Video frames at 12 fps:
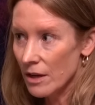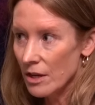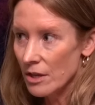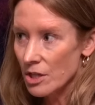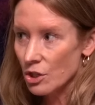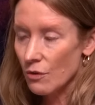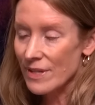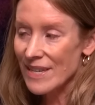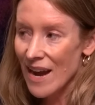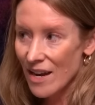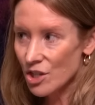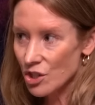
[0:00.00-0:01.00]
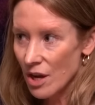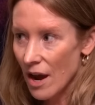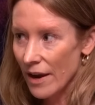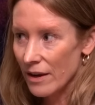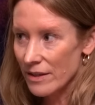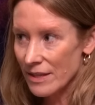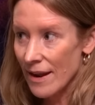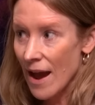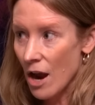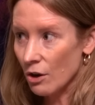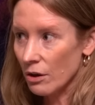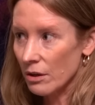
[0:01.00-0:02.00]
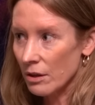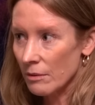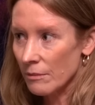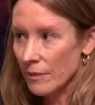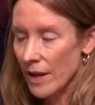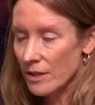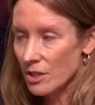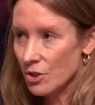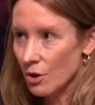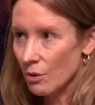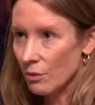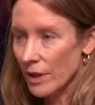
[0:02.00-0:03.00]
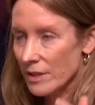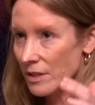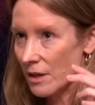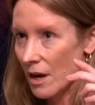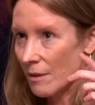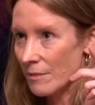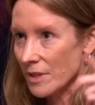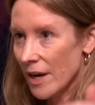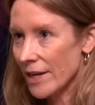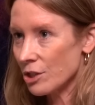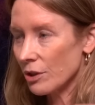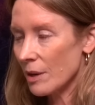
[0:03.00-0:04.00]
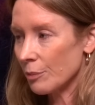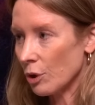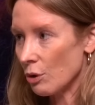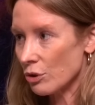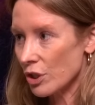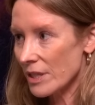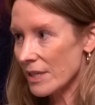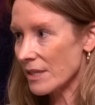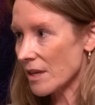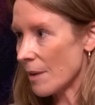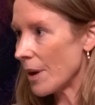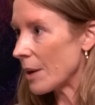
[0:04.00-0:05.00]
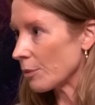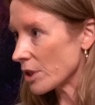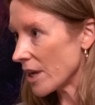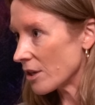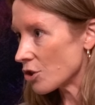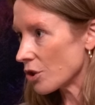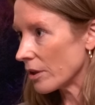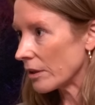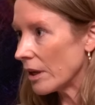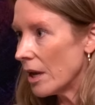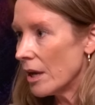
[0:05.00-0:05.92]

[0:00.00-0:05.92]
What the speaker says: So the DASH diet is an acronym that's known, it's Dietary Approaches to Stop Hypertension.